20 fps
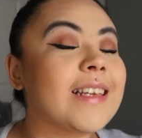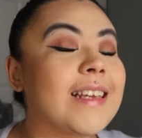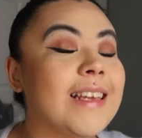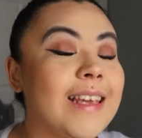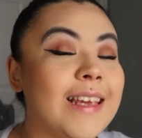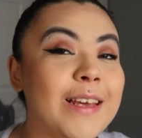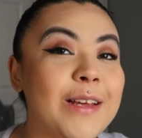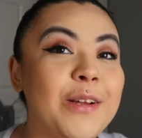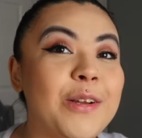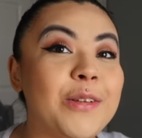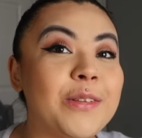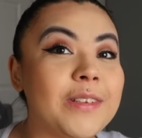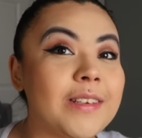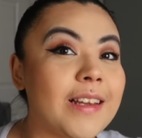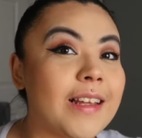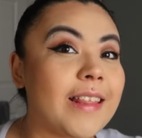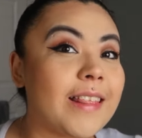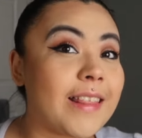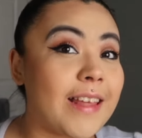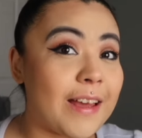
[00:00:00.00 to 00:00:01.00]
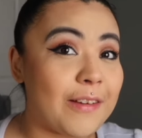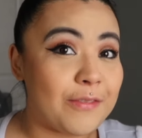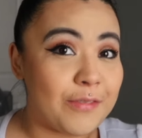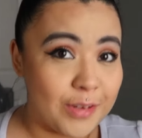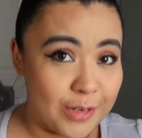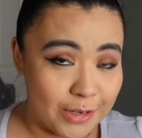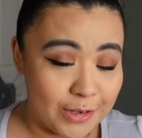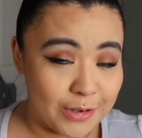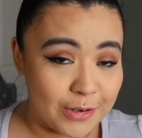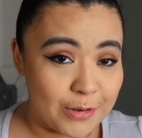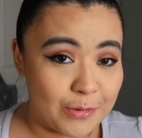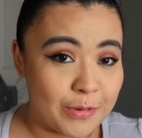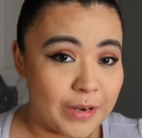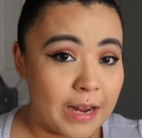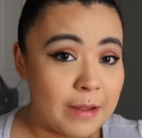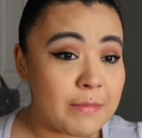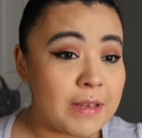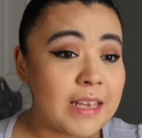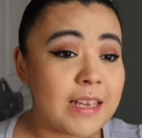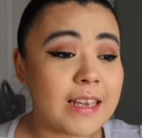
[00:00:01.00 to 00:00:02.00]
killed that video. When I
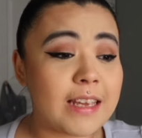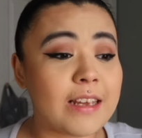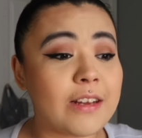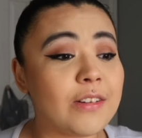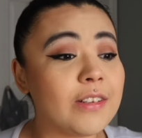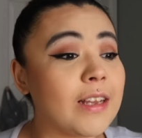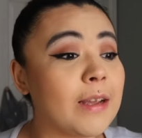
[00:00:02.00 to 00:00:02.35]
mean killed,